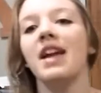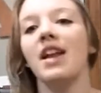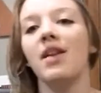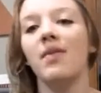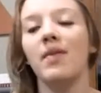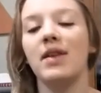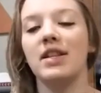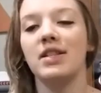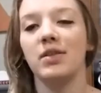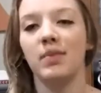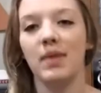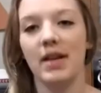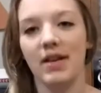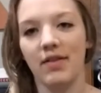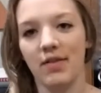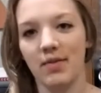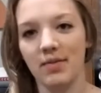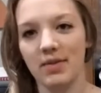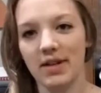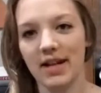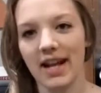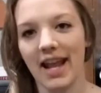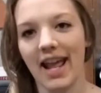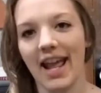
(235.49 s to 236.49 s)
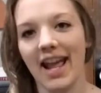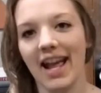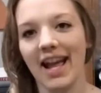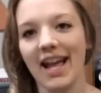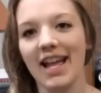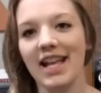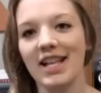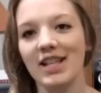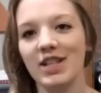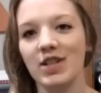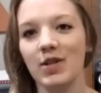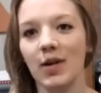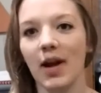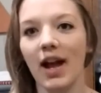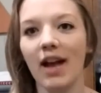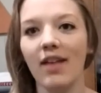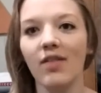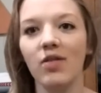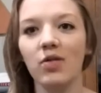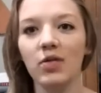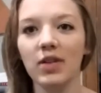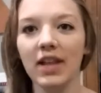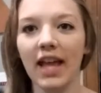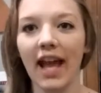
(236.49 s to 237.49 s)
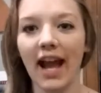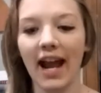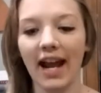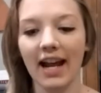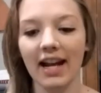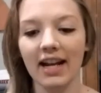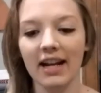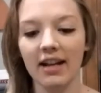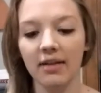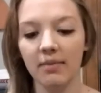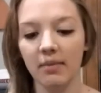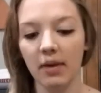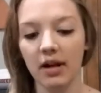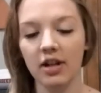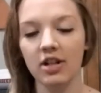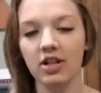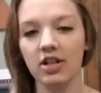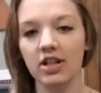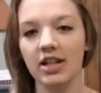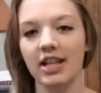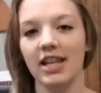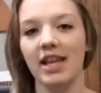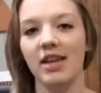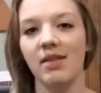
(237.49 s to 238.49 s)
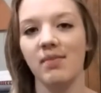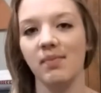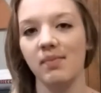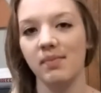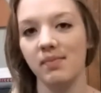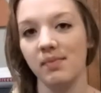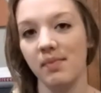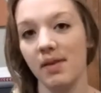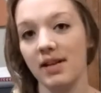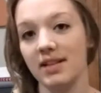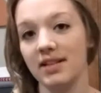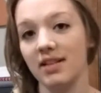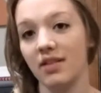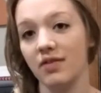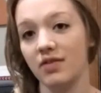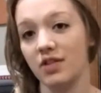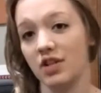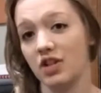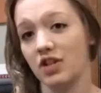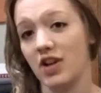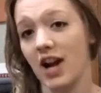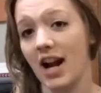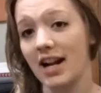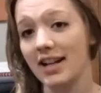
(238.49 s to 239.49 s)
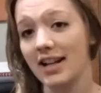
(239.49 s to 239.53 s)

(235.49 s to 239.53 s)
Anyways, a week from today. And so I haven't really had much to keep myself